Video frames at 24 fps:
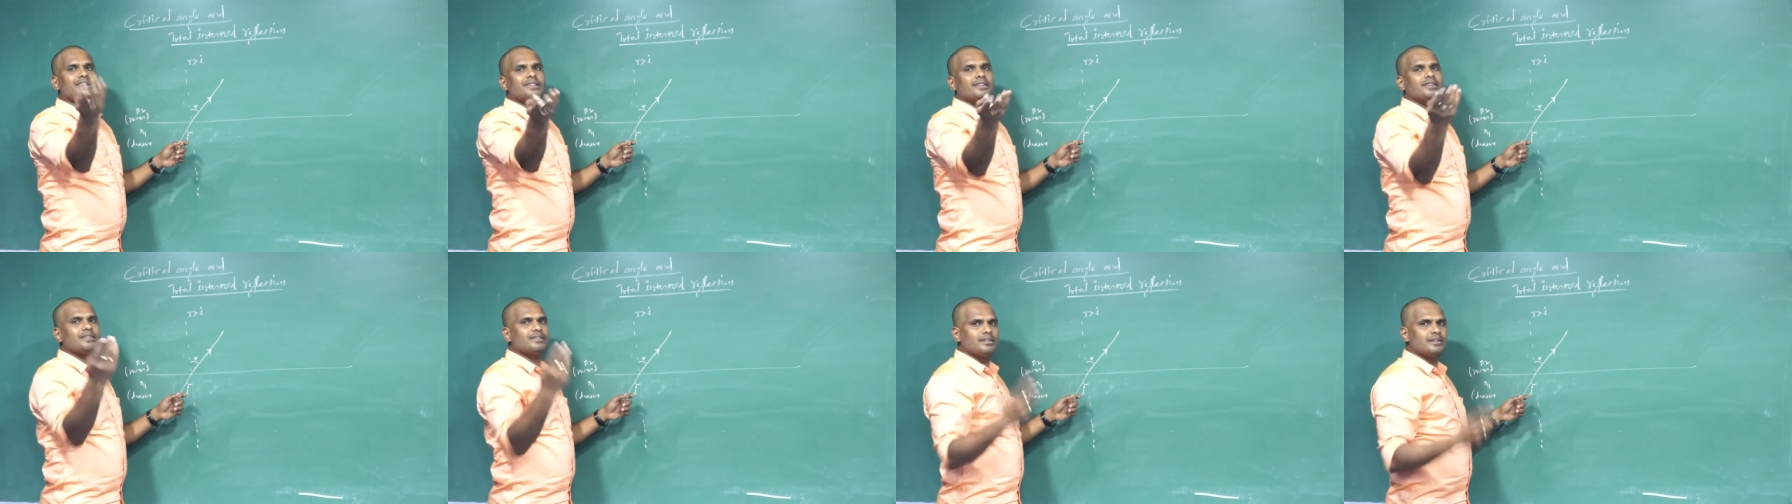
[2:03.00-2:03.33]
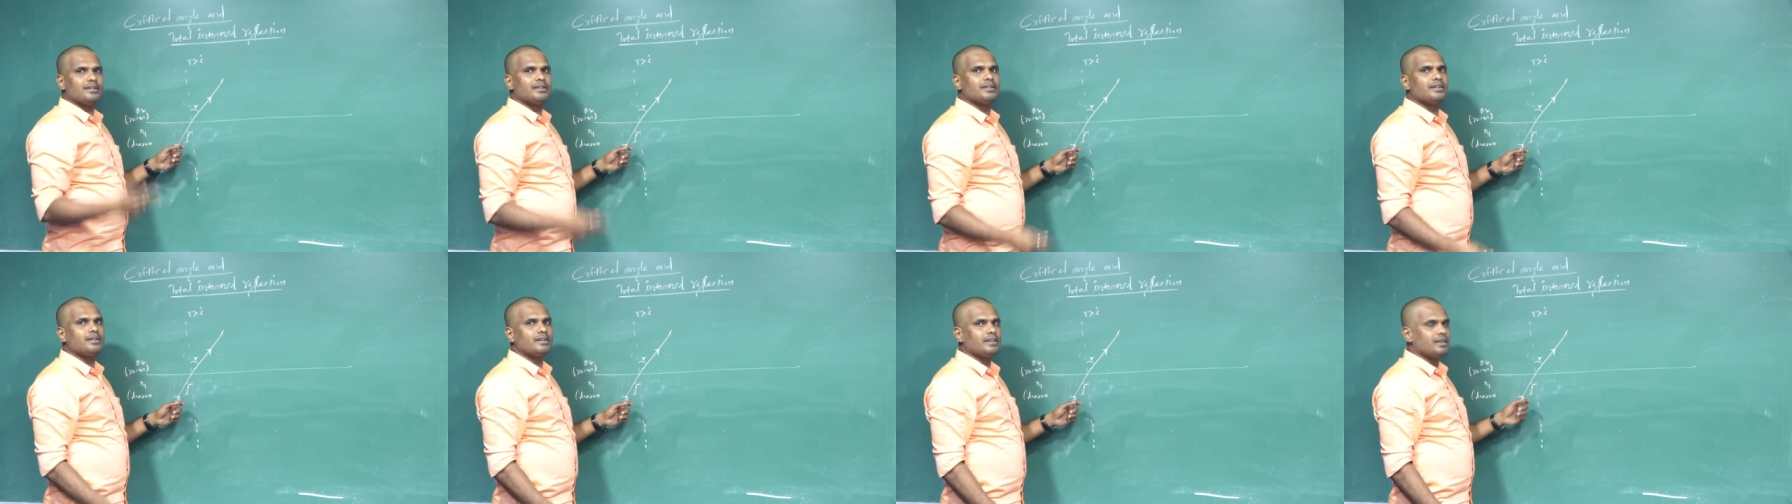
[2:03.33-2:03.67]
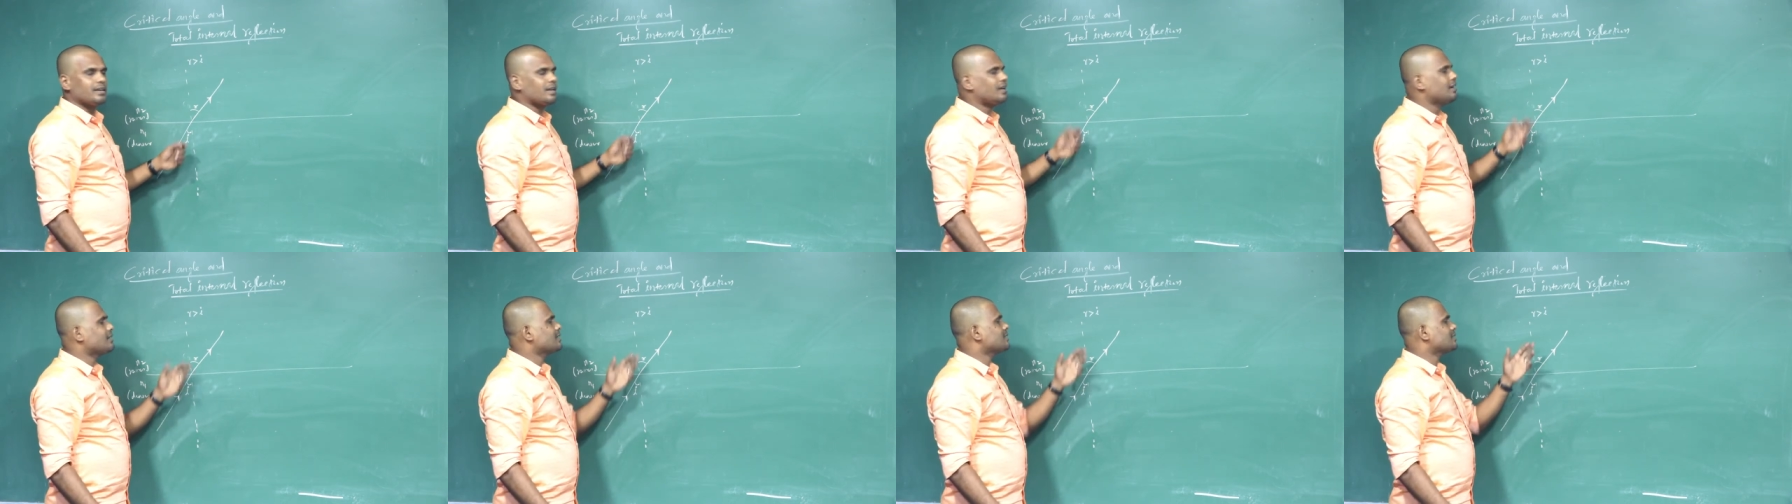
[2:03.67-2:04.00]
than 30
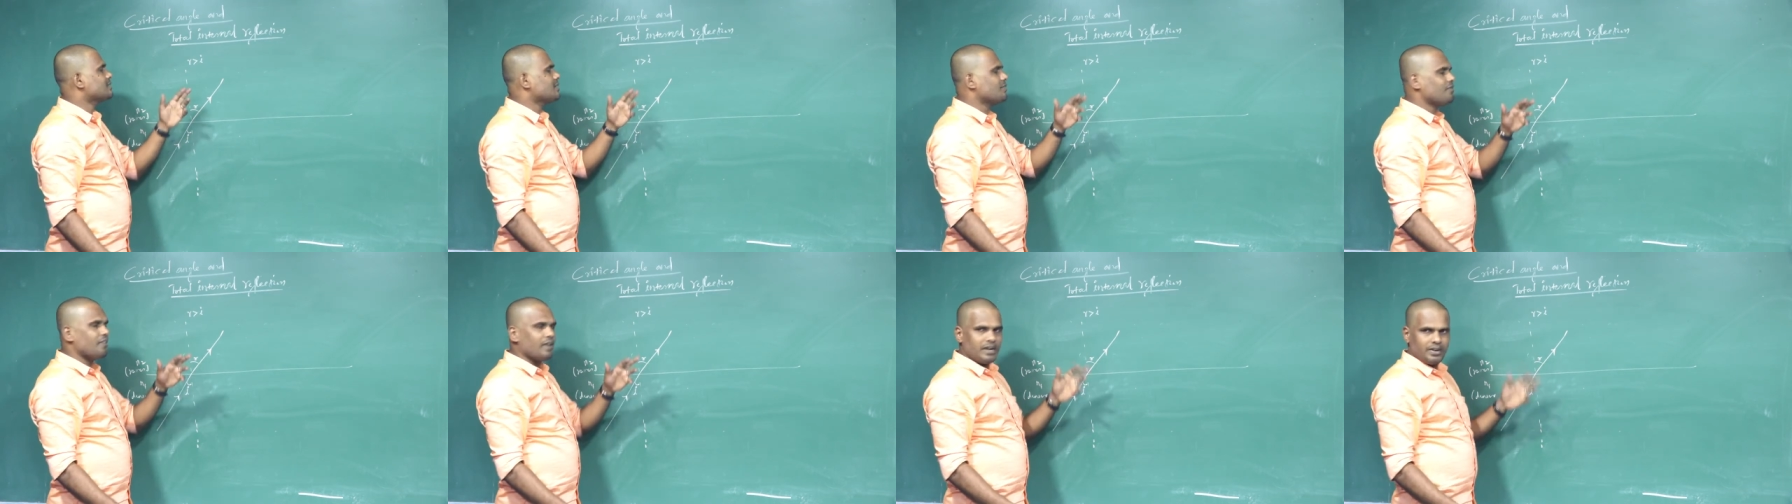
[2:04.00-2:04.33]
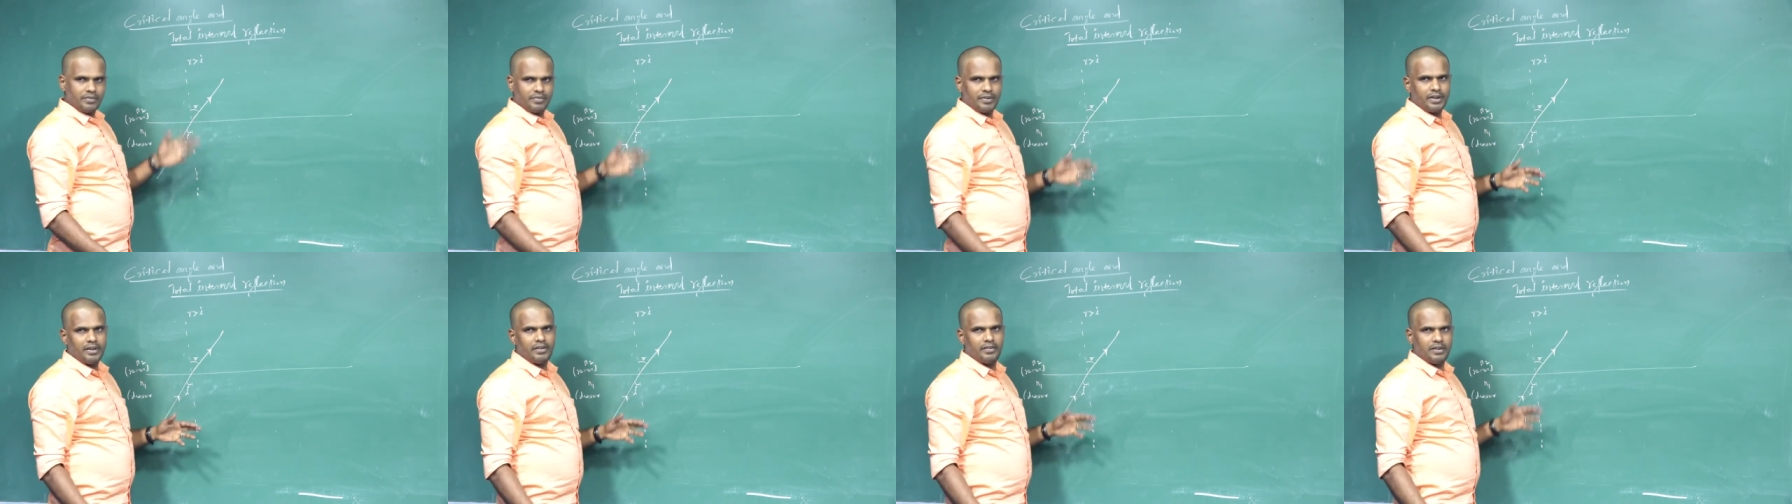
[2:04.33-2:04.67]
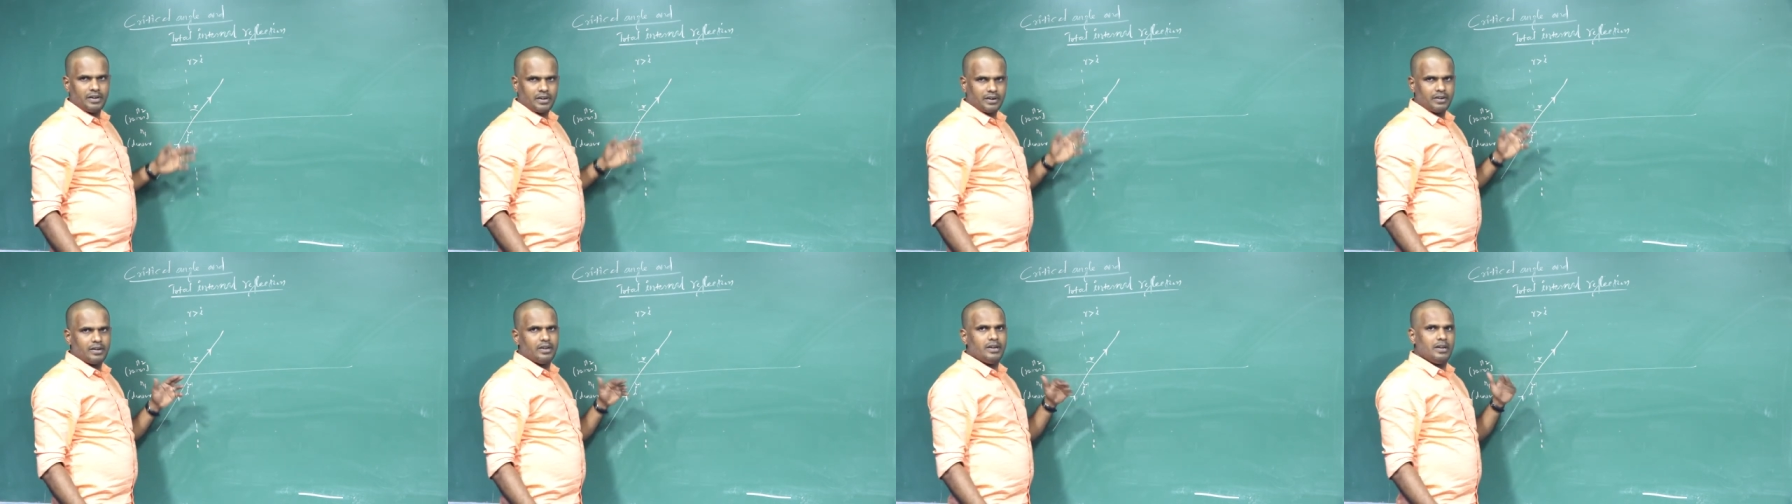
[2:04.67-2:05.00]
degree, let us say 45
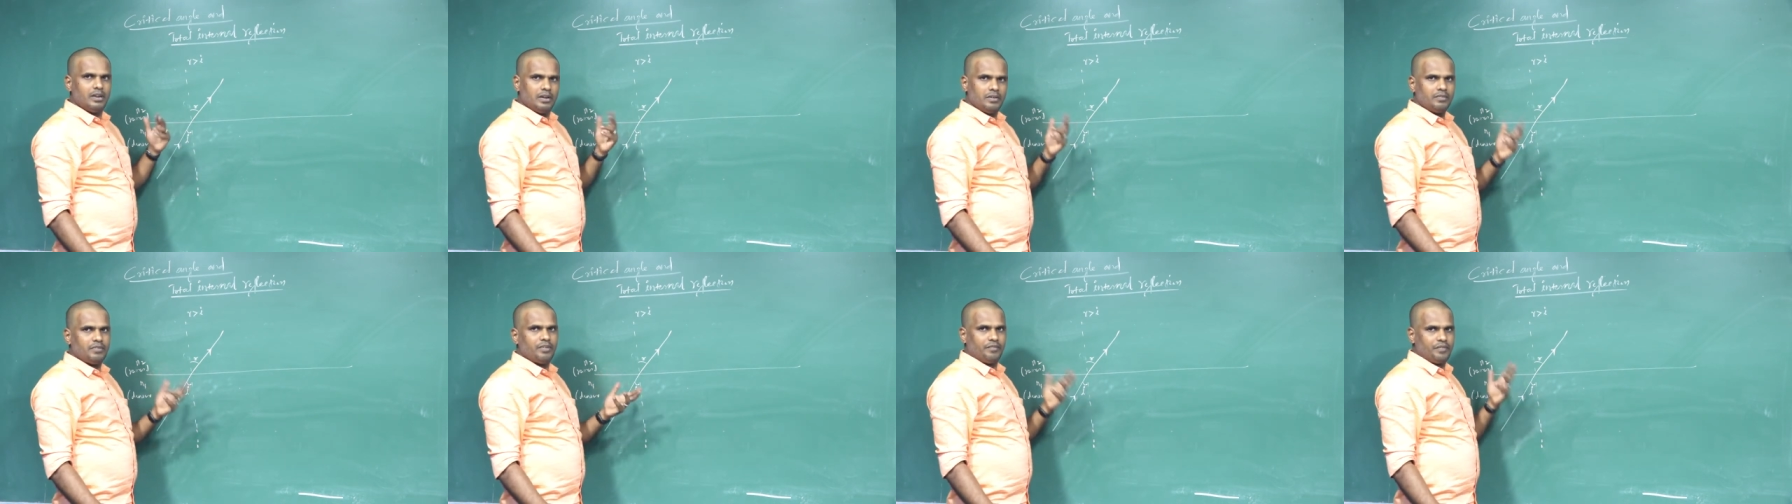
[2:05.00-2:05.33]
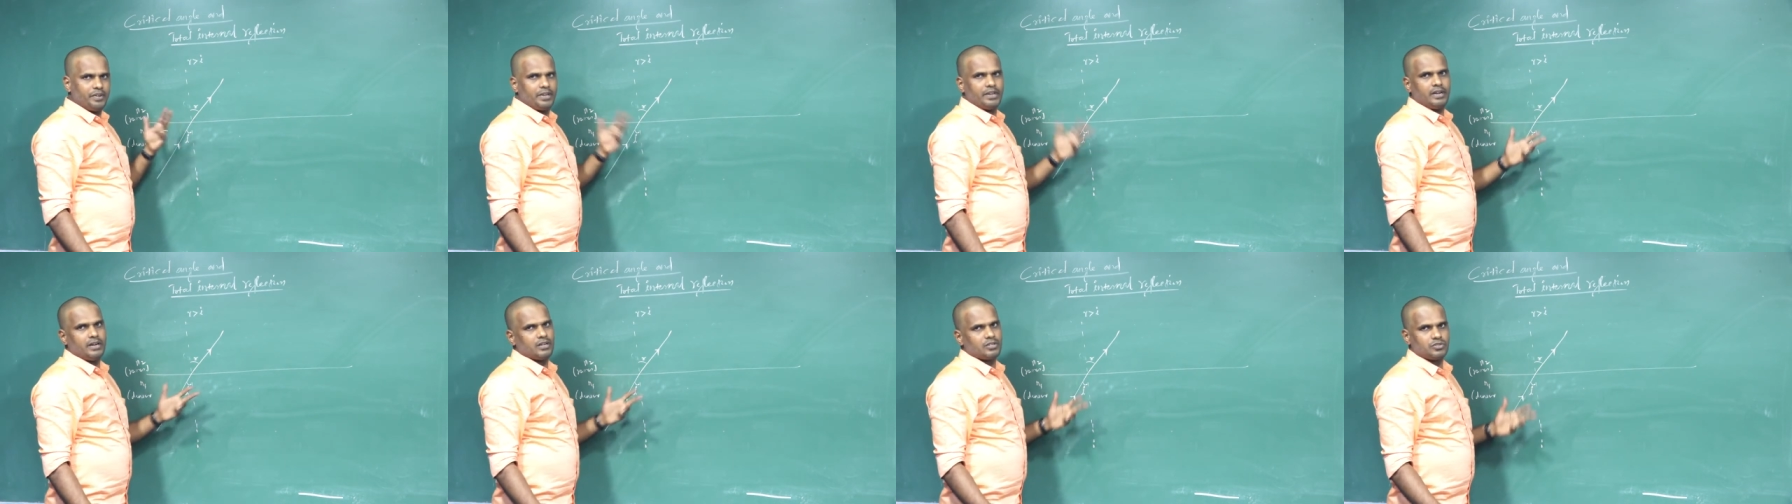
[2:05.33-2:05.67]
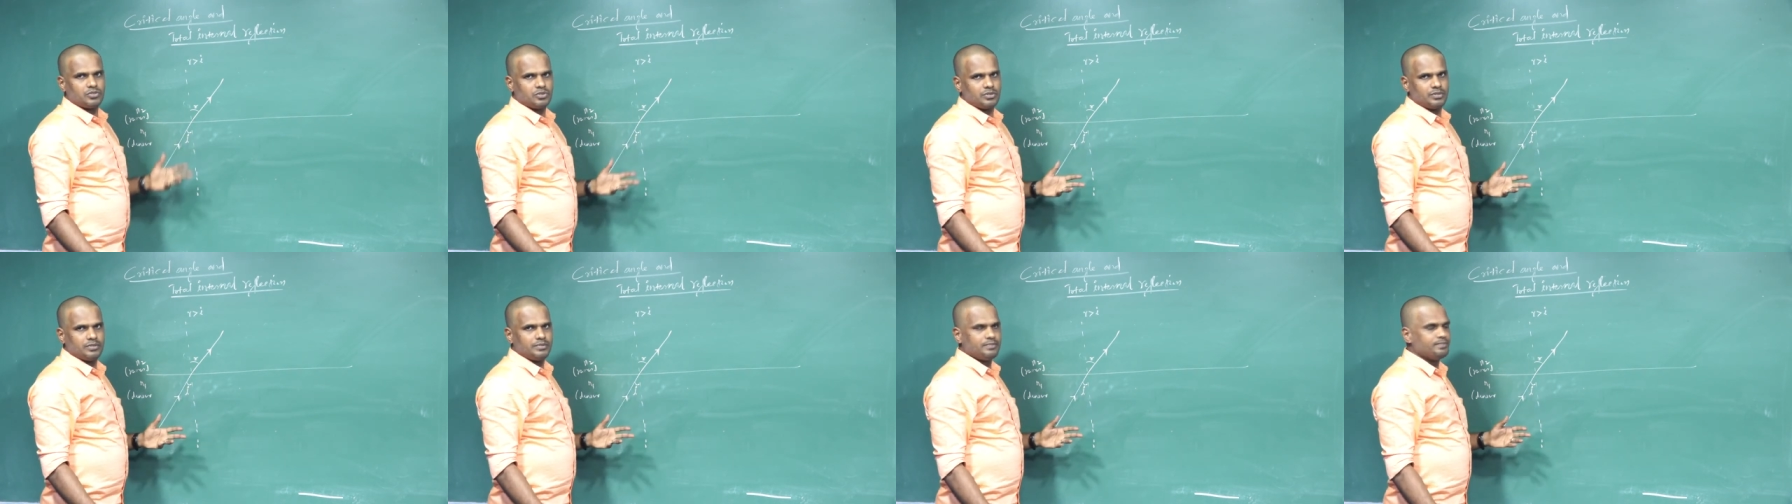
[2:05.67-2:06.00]
or 50 or
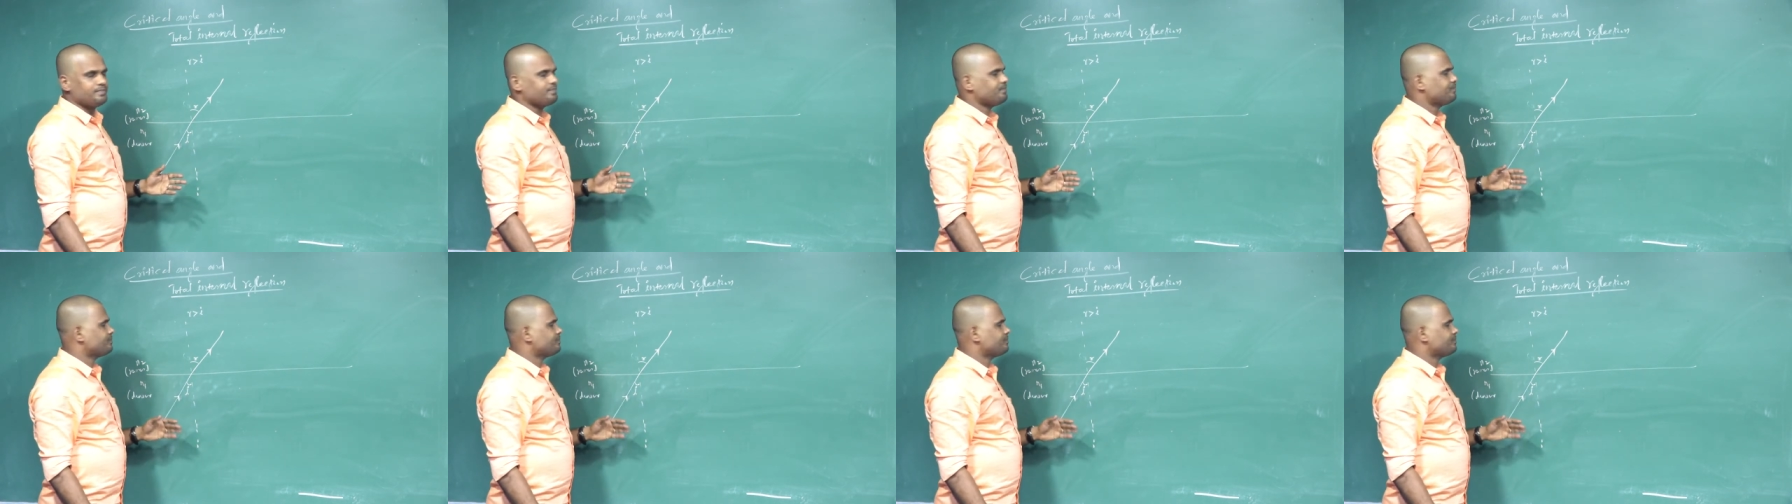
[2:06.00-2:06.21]
so.